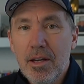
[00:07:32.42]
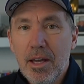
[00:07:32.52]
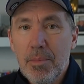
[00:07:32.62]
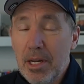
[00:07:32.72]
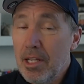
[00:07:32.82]

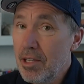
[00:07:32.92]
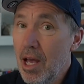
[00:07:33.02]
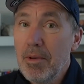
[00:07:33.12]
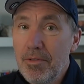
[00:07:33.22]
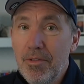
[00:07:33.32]
But it's
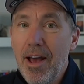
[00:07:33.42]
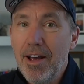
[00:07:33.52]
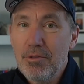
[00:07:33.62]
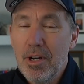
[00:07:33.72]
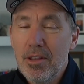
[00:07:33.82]
coming
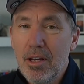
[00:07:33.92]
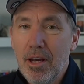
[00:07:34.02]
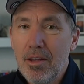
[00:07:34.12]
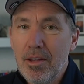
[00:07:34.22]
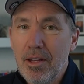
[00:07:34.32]
fast, right? The
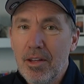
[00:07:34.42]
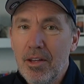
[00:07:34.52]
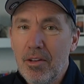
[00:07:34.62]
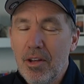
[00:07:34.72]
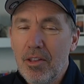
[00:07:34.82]

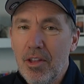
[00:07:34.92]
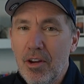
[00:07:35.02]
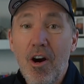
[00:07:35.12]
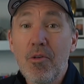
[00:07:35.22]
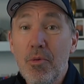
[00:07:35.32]

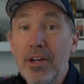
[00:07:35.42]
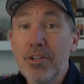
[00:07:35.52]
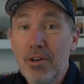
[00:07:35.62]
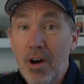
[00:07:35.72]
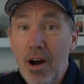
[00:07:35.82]

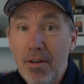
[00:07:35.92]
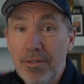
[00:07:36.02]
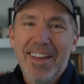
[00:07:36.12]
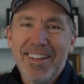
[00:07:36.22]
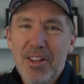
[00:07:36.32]
guardrails are
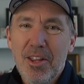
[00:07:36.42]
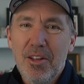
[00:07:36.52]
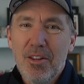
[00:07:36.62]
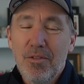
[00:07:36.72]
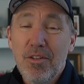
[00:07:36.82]
off, and
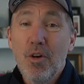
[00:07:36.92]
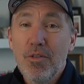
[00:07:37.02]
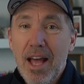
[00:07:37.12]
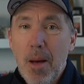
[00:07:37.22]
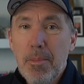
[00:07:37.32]
the flow
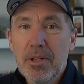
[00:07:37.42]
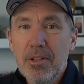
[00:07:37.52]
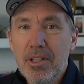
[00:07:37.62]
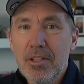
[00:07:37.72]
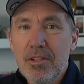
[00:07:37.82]
of
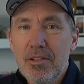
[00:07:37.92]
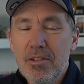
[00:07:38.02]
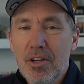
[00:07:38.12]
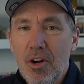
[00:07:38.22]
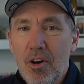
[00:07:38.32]
capital is
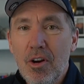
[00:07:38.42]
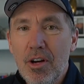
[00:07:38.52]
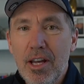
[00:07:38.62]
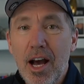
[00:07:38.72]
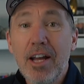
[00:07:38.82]

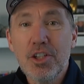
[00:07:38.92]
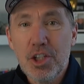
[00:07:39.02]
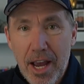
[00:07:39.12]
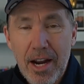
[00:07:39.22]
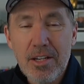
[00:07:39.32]
currently
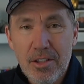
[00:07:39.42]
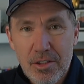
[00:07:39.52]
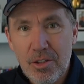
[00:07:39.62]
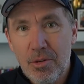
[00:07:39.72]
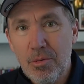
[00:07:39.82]
unchecked, and
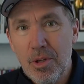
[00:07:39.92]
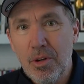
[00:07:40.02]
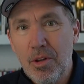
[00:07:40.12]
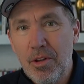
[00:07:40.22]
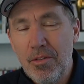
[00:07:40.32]
so
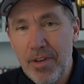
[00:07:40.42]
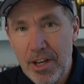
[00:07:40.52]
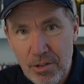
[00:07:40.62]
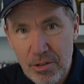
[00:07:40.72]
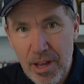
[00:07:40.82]
the
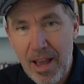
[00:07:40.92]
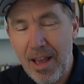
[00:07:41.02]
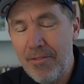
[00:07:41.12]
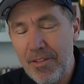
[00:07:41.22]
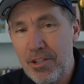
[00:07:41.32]

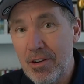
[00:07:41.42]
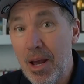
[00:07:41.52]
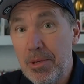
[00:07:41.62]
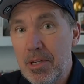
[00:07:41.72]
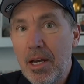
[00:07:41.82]
investor
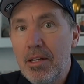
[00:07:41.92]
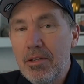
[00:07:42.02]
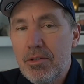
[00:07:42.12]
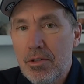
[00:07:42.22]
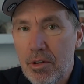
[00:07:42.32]
appetite
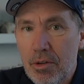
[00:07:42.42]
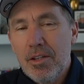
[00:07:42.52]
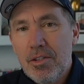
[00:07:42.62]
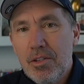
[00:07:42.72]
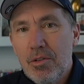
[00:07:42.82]
is
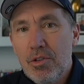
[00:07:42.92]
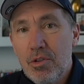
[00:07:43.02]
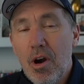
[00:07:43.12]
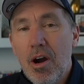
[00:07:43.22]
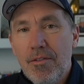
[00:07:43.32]
so
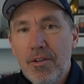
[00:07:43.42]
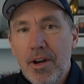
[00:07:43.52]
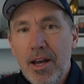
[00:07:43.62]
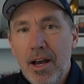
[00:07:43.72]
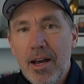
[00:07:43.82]
strong for
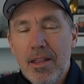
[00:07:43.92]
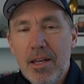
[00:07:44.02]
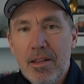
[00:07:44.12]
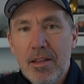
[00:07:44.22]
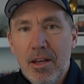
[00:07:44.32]
AI
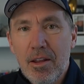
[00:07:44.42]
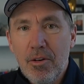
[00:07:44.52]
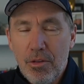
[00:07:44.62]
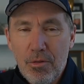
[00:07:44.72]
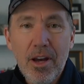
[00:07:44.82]
that
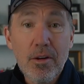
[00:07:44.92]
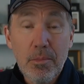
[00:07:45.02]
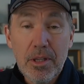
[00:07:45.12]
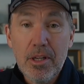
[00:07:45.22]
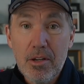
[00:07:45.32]

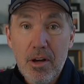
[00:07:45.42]
$300 billion